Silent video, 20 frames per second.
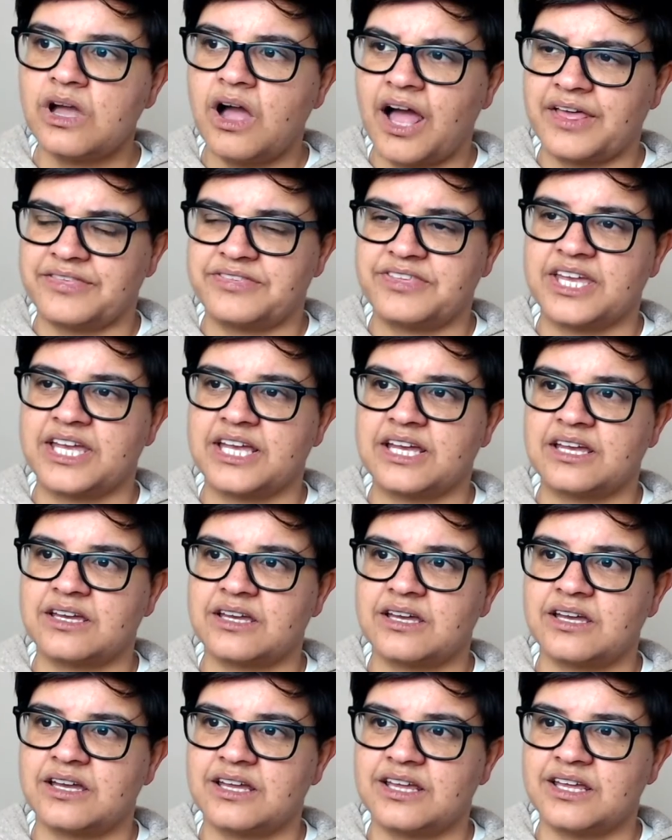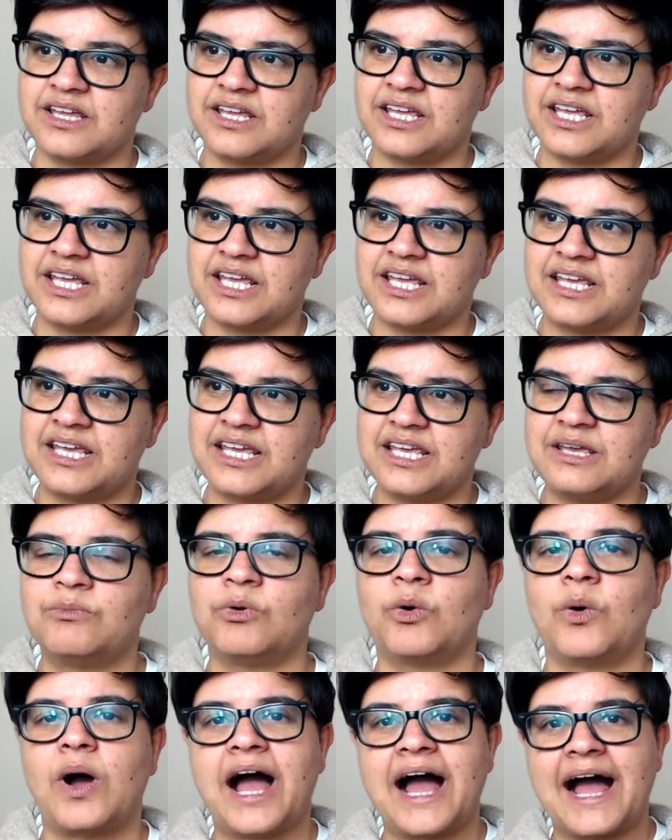think he
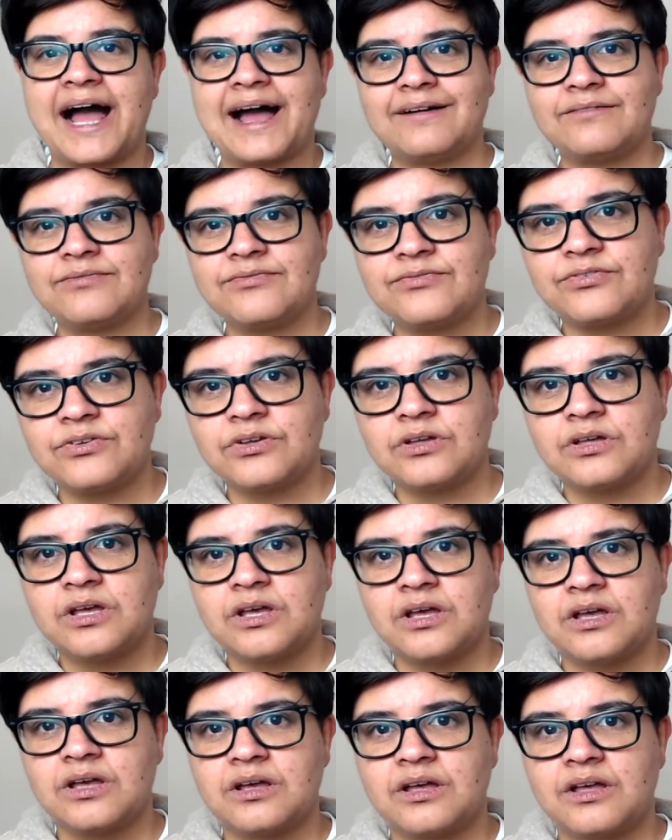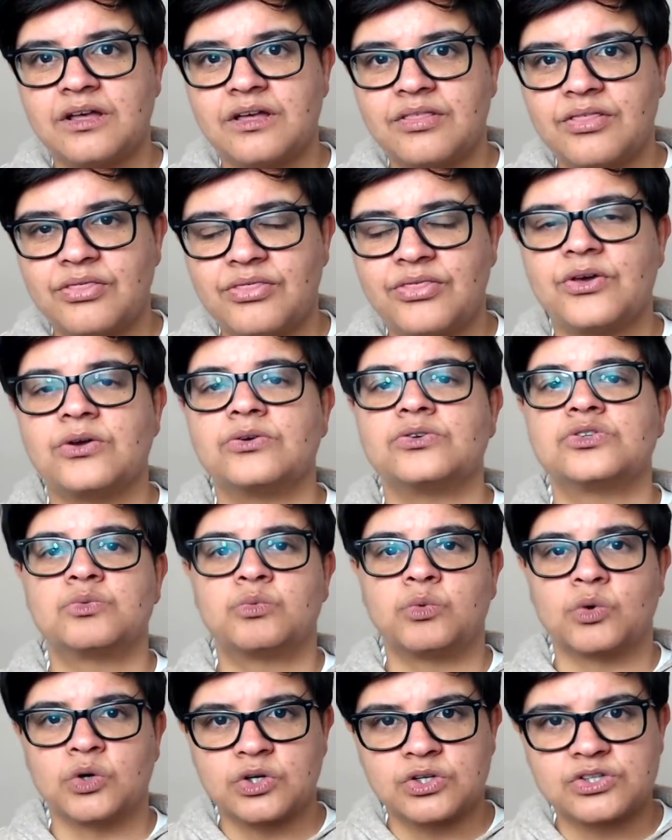will have those
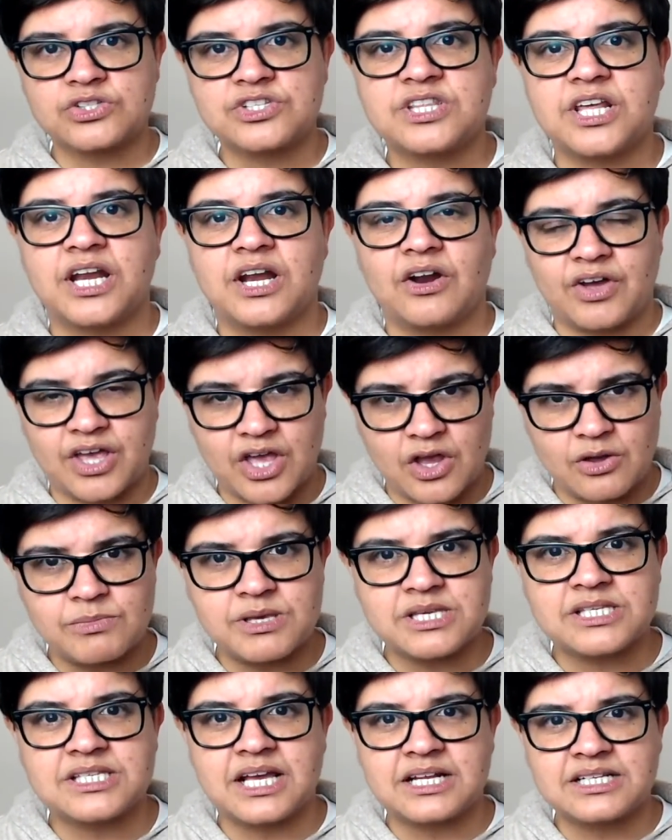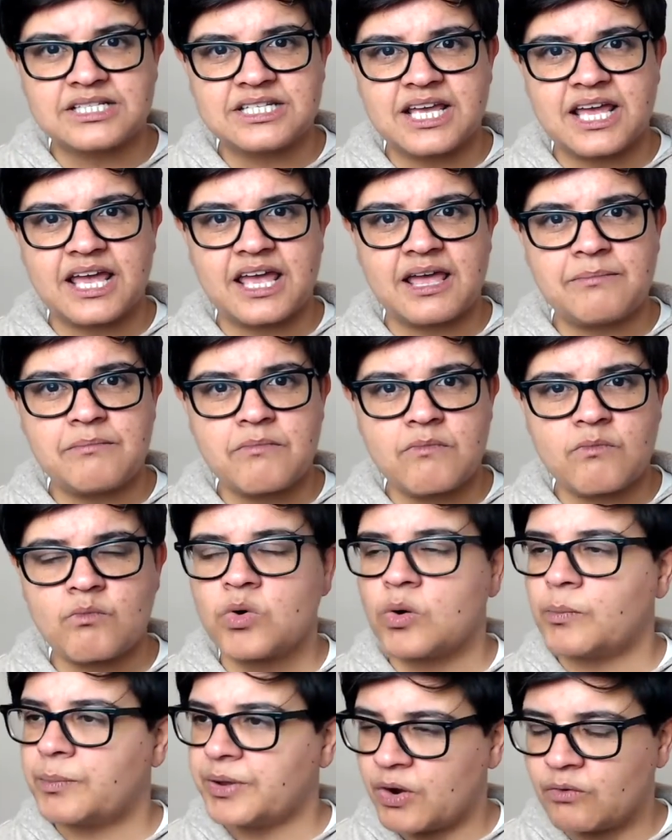words that Naomi said to him
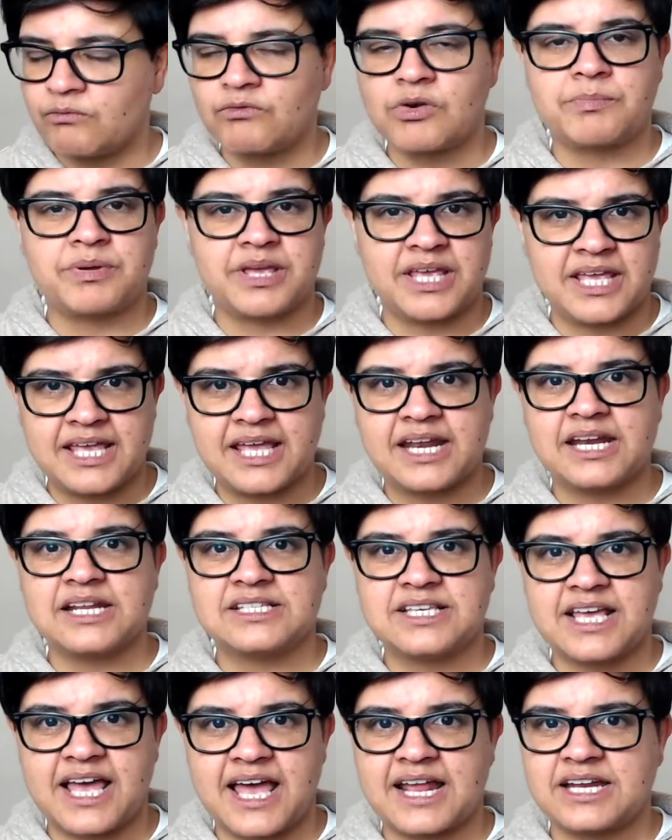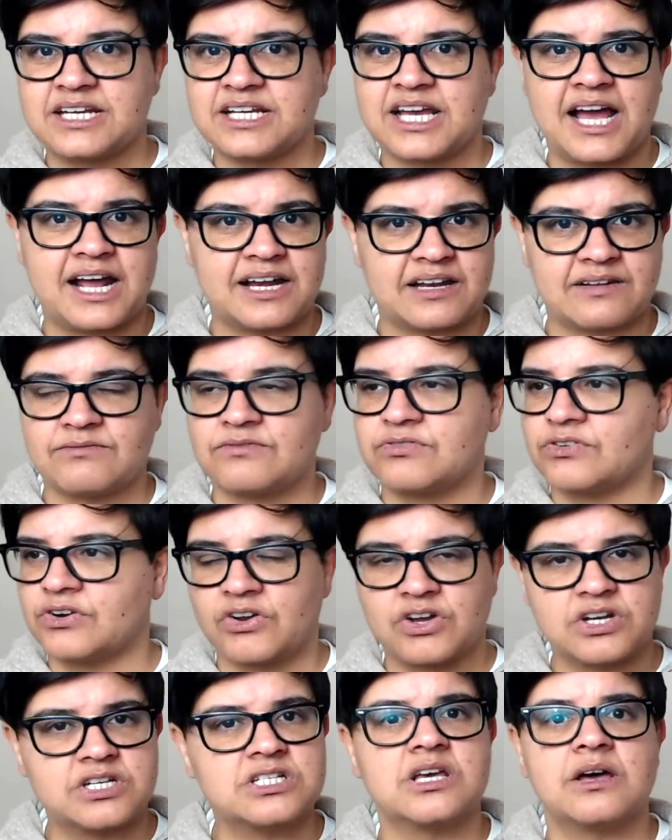will be on repeat in his head ad
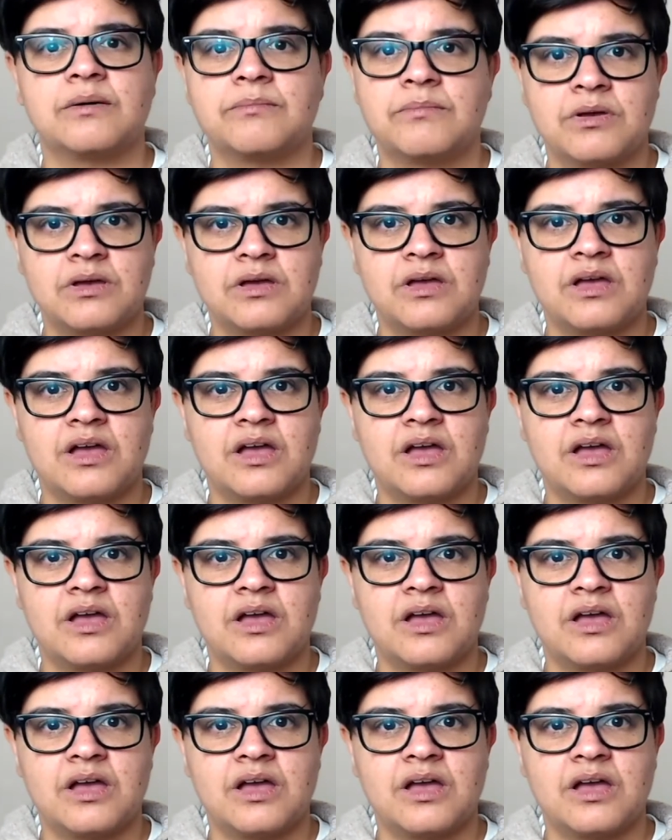infinitum.